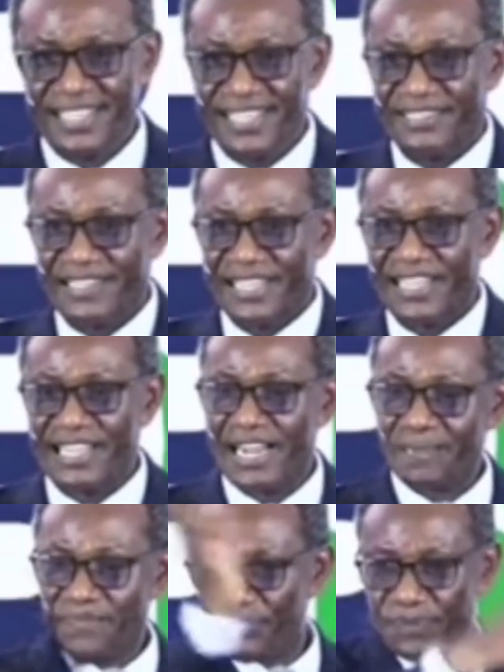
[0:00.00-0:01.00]
He
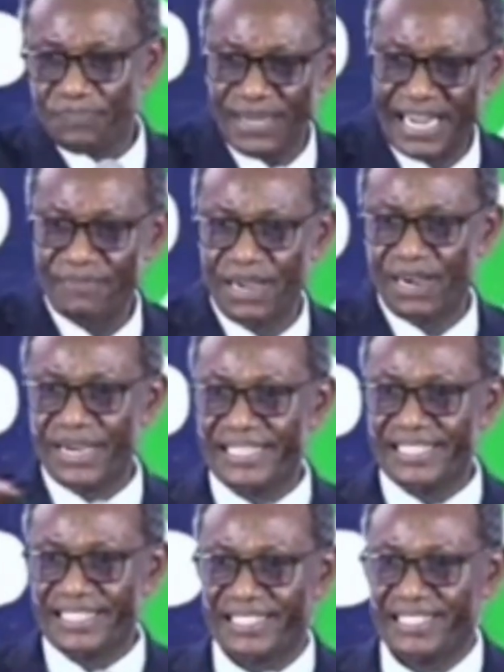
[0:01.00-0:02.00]
helped me to plan my
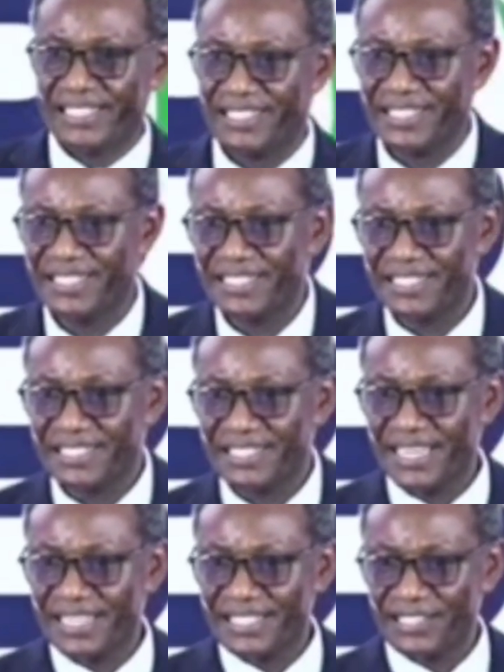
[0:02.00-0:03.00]
wedding,
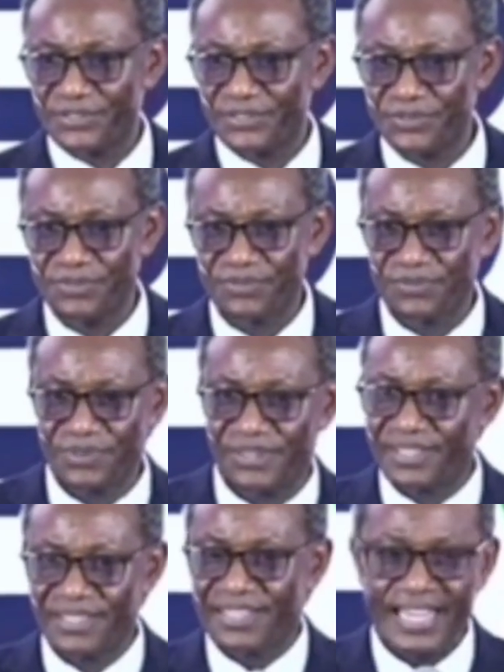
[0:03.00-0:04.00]
92.
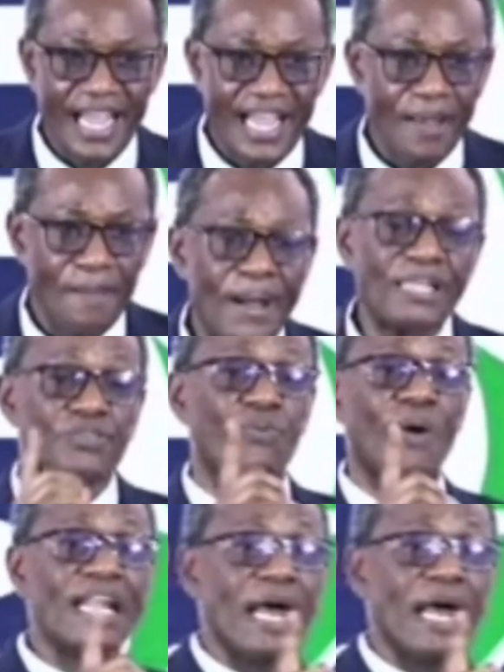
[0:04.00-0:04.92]
But when I